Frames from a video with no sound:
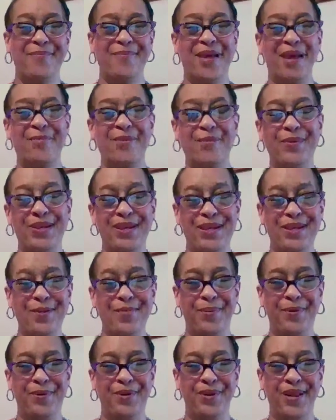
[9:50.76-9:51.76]
Maybe we need to
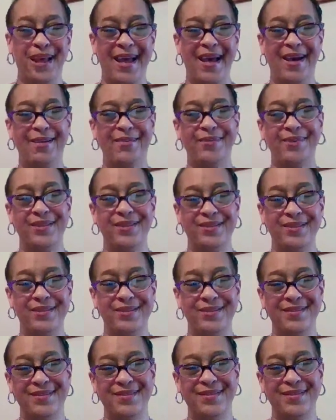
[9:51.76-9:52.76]
pull out
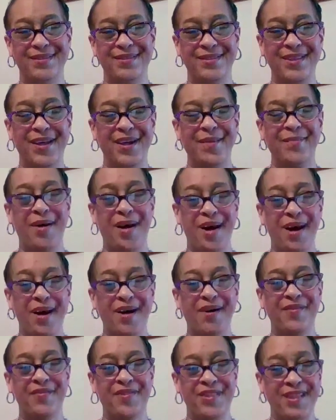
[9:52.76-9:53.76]
some
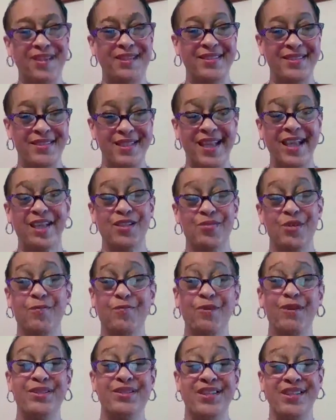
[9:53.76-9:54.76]
of these things we
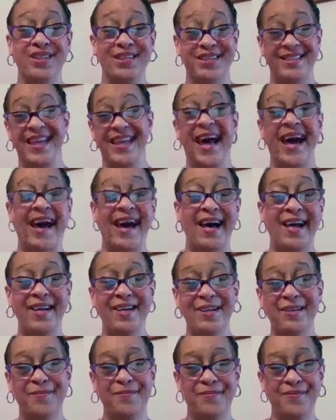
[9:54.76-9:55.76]
put to the side
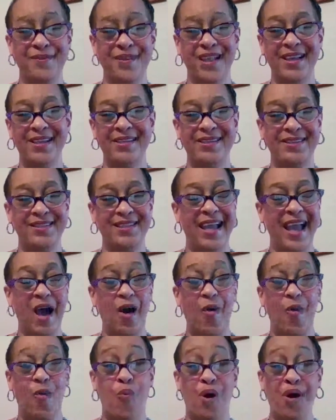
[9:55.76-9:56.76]
and see
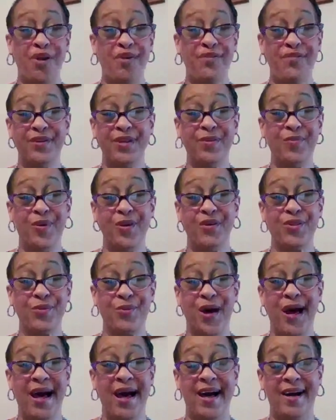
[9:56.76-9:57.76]
how wonderfully
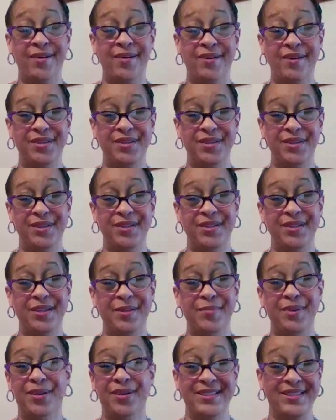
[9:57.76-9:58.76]
worthwhile,
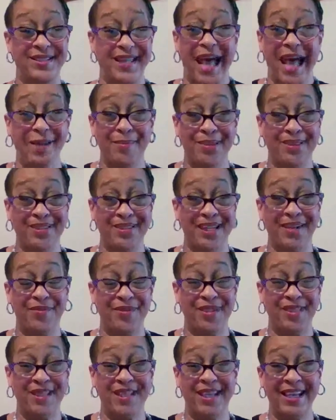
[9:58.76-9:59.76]
because timing's
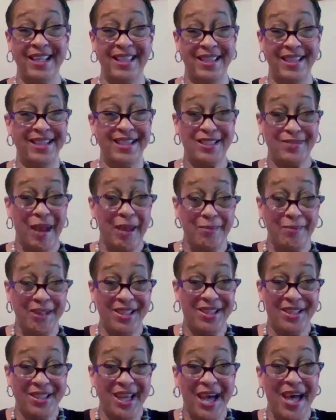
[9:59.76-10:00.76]
everything, and this might be
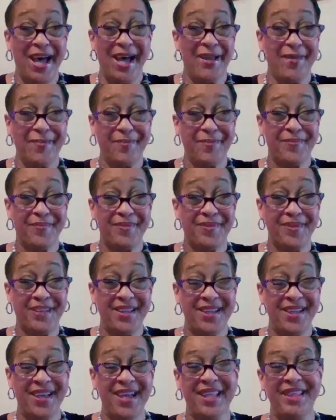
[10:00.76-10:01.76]
the time
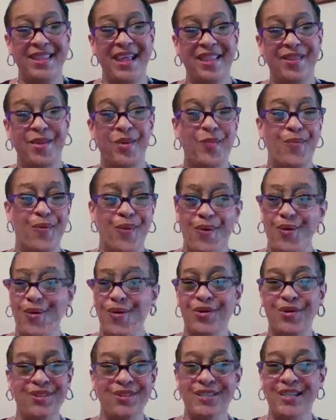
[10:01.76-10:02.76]
that the
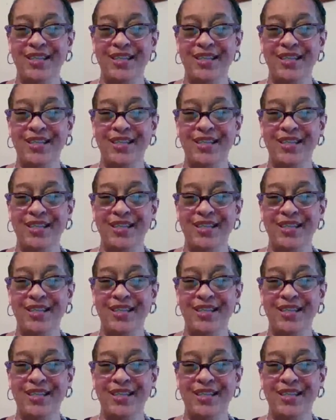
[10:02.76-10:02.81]
world